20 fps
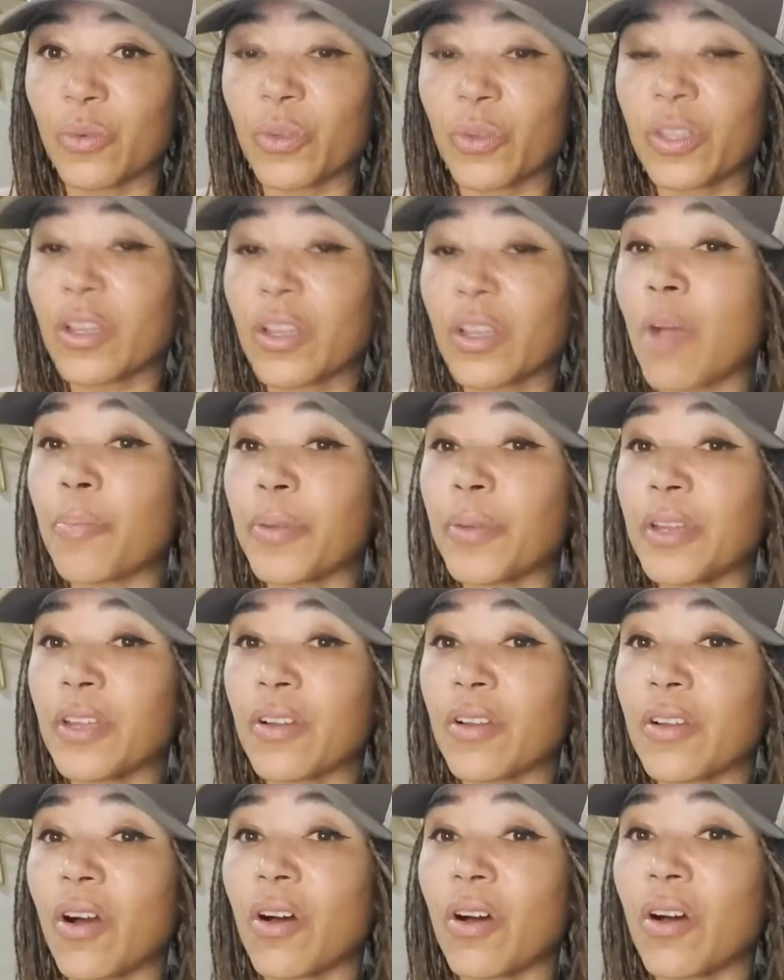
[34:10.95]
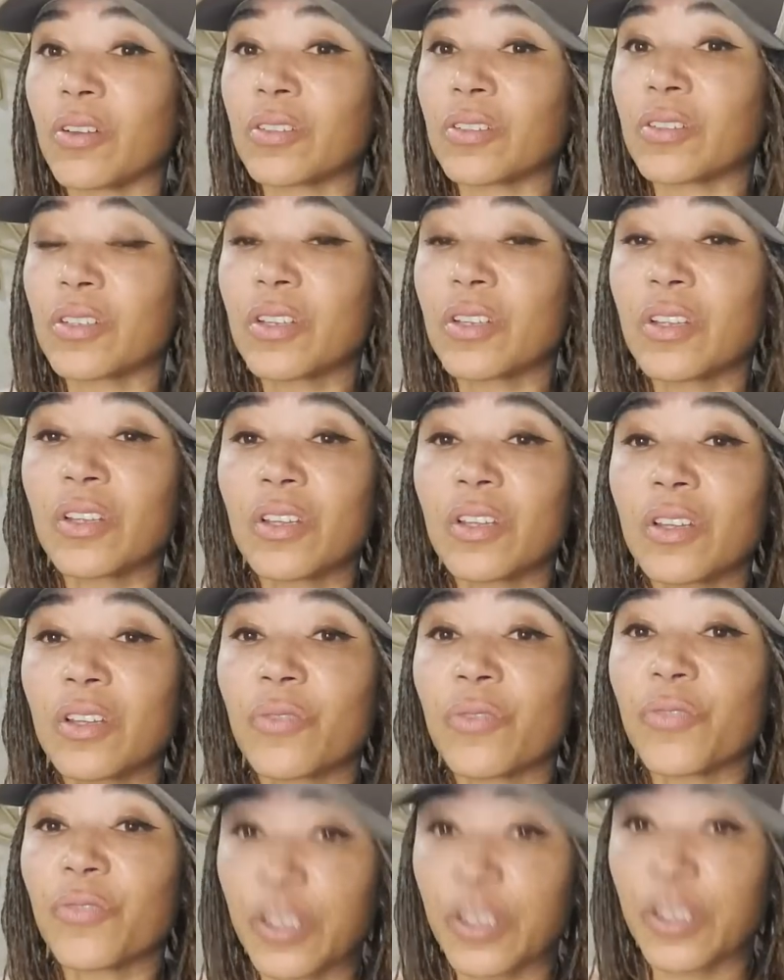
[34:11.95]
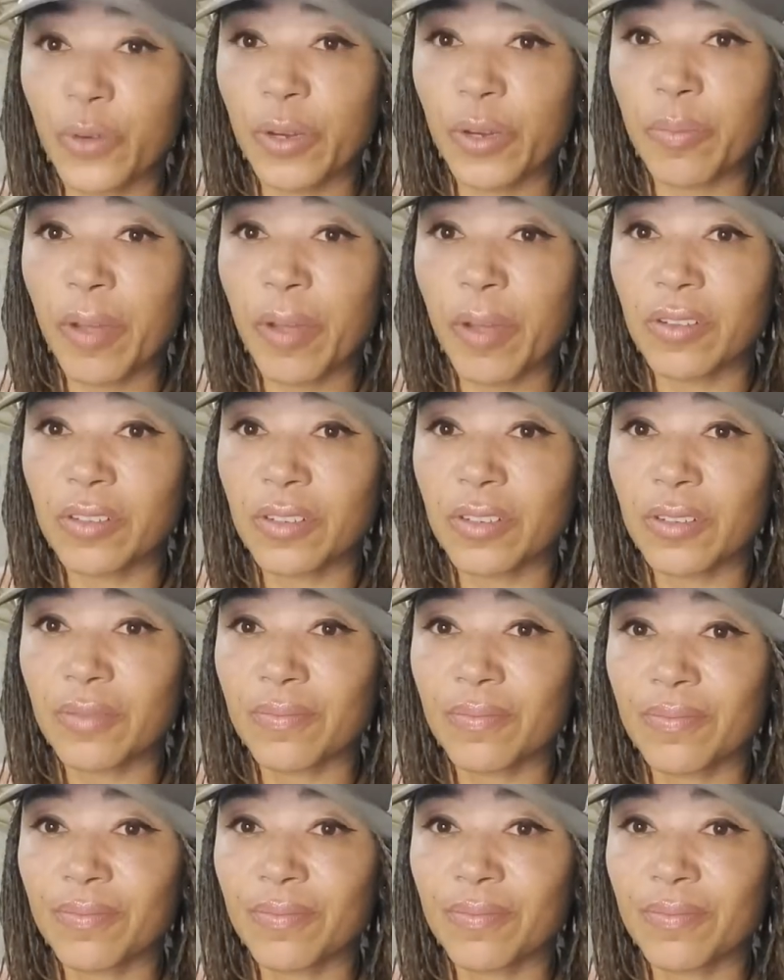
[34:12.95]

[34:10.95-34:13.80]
with a company called Victory Belt.